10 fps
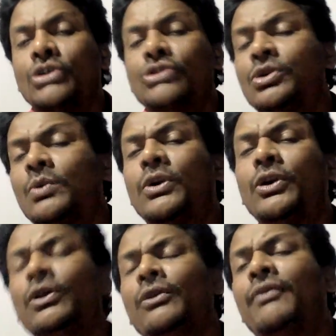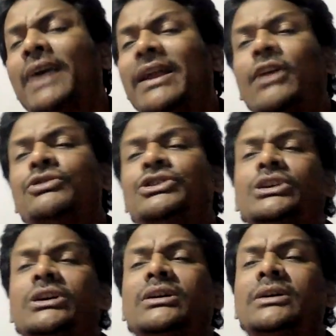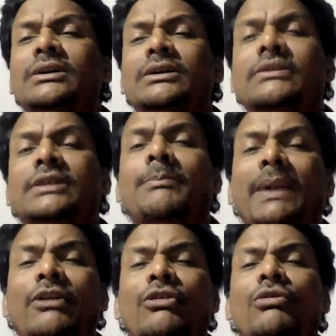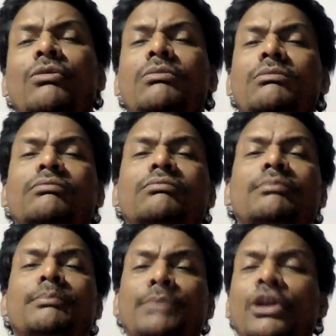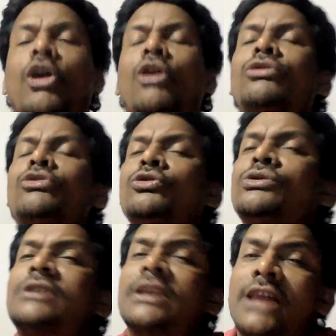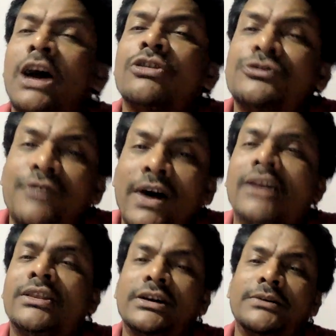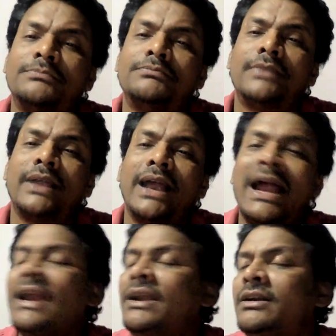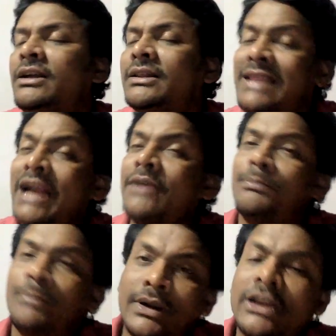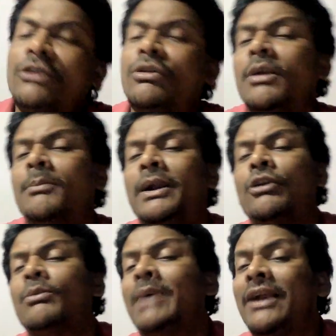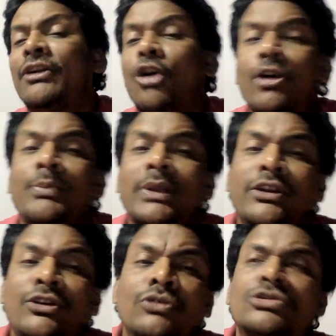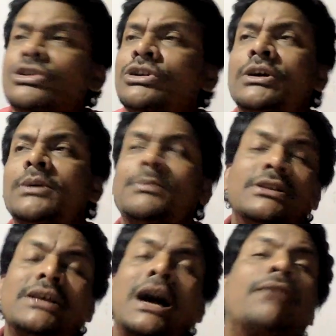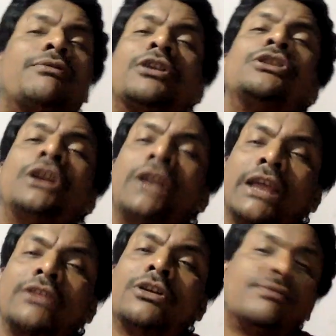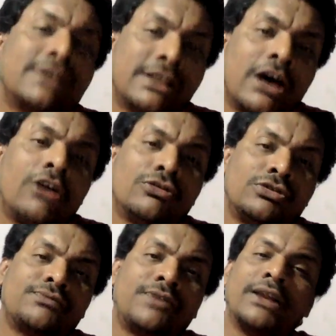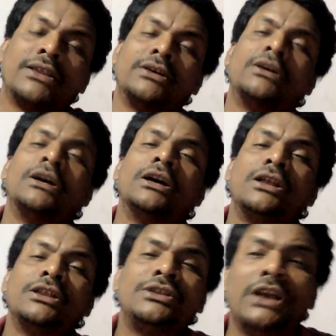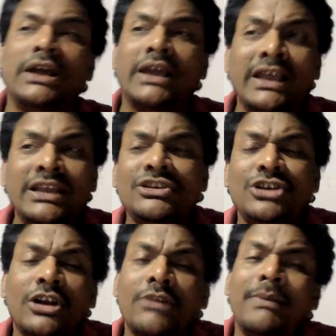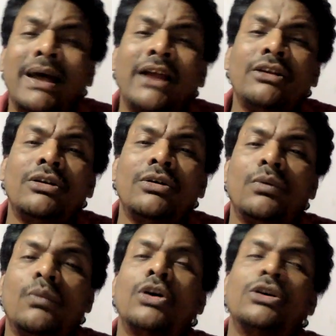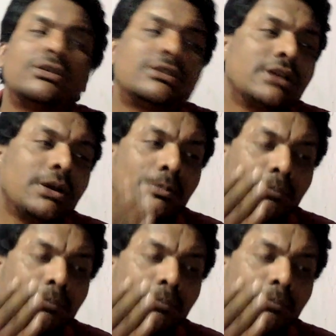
So what do you find out here? The bedroom belonged to Sadav's father, and that particular bedroom had not been used means after the death of Sadav's father. The injured man was